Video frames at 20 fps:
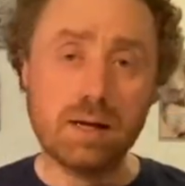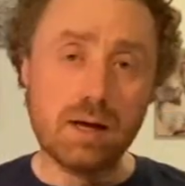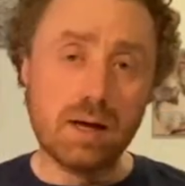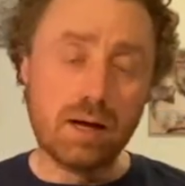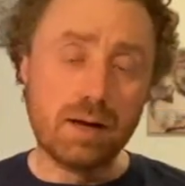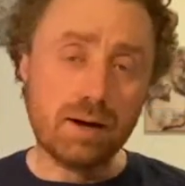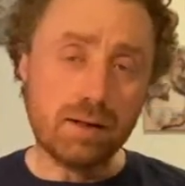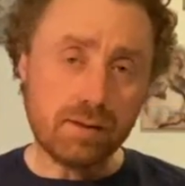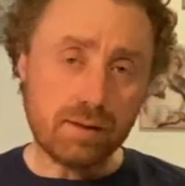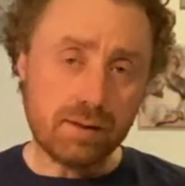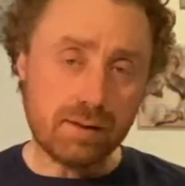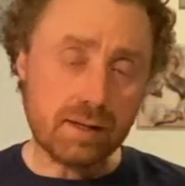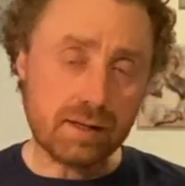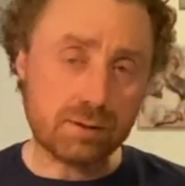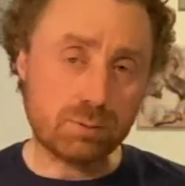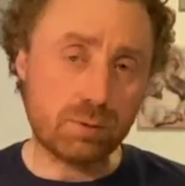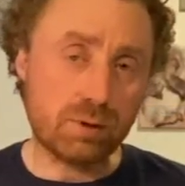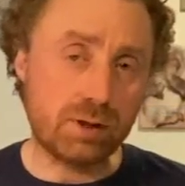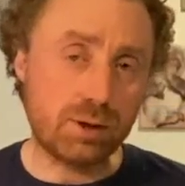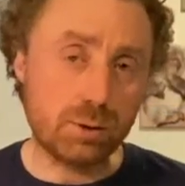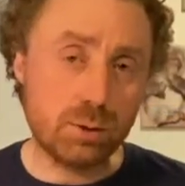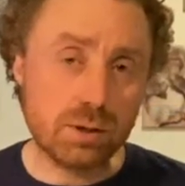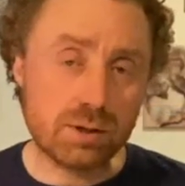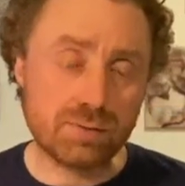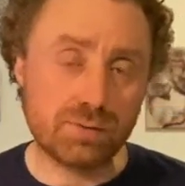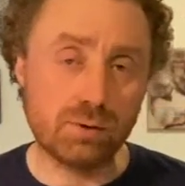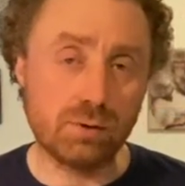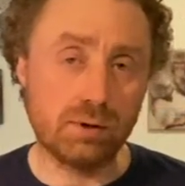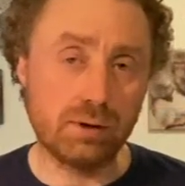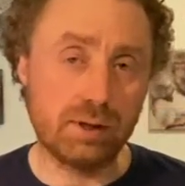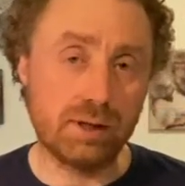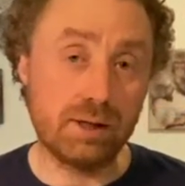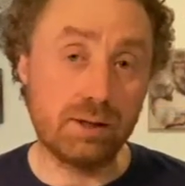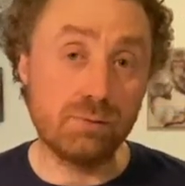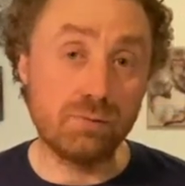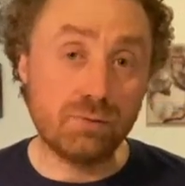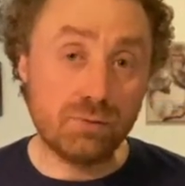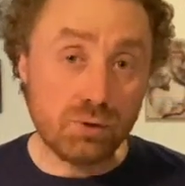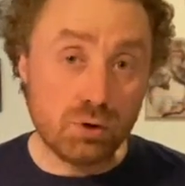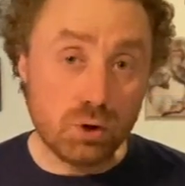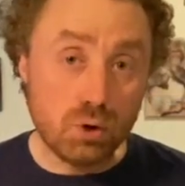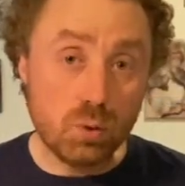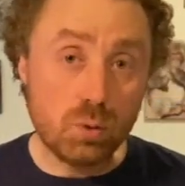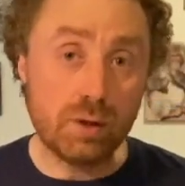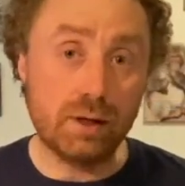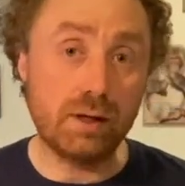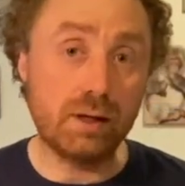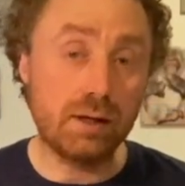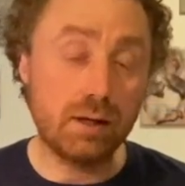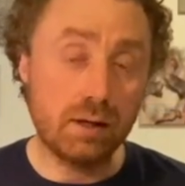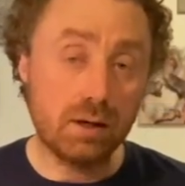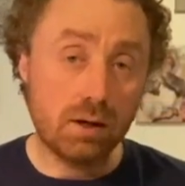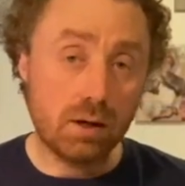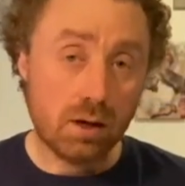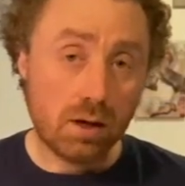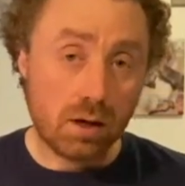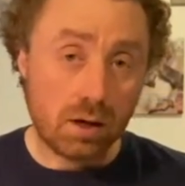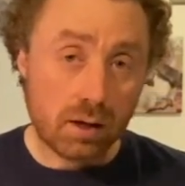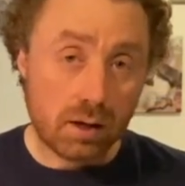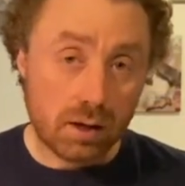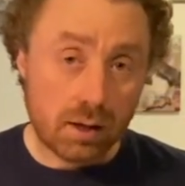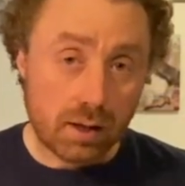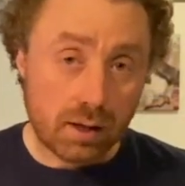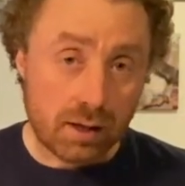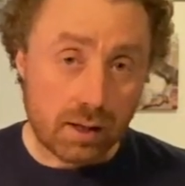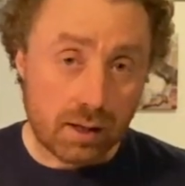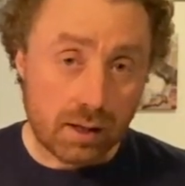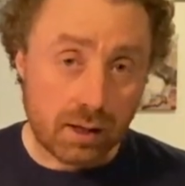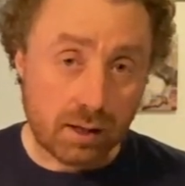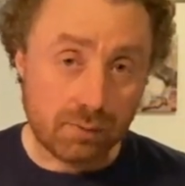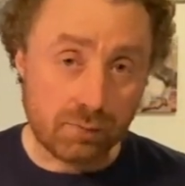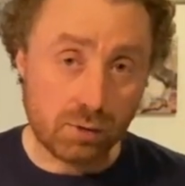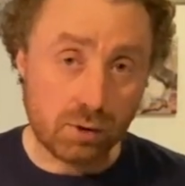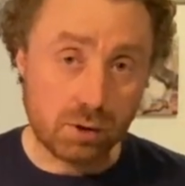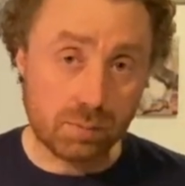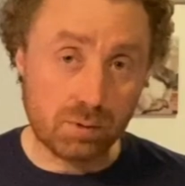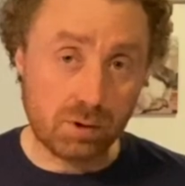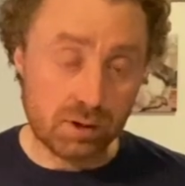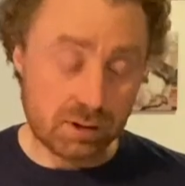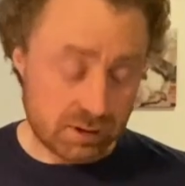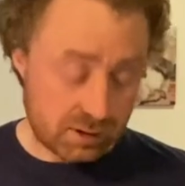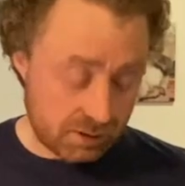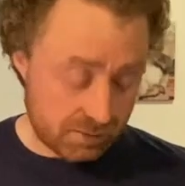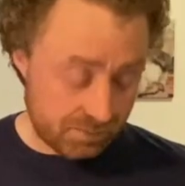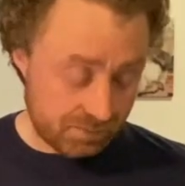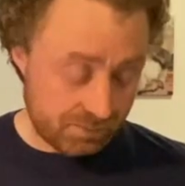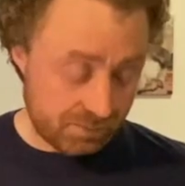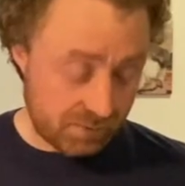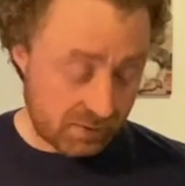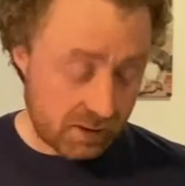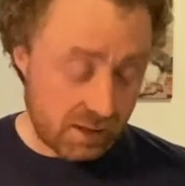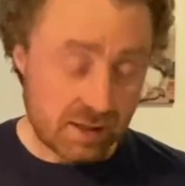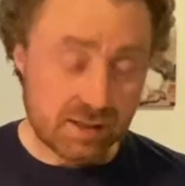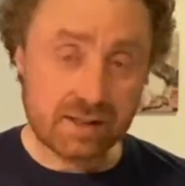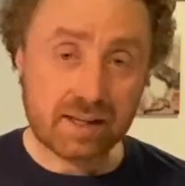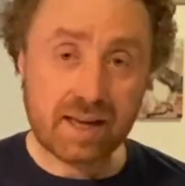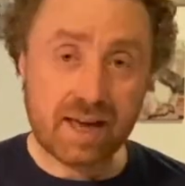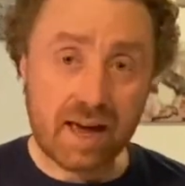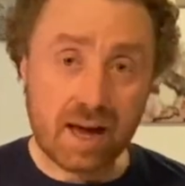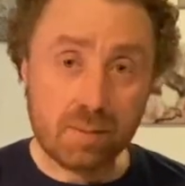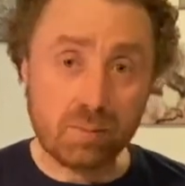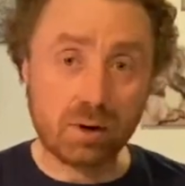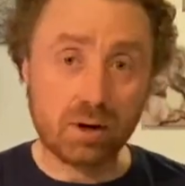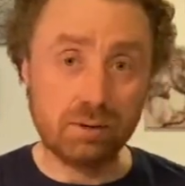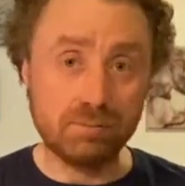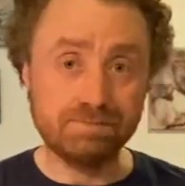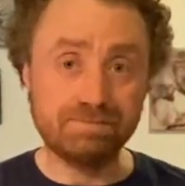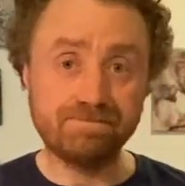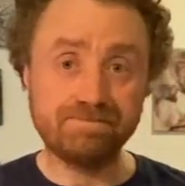Another thing that's really useful in viewing invertebrates is a camera.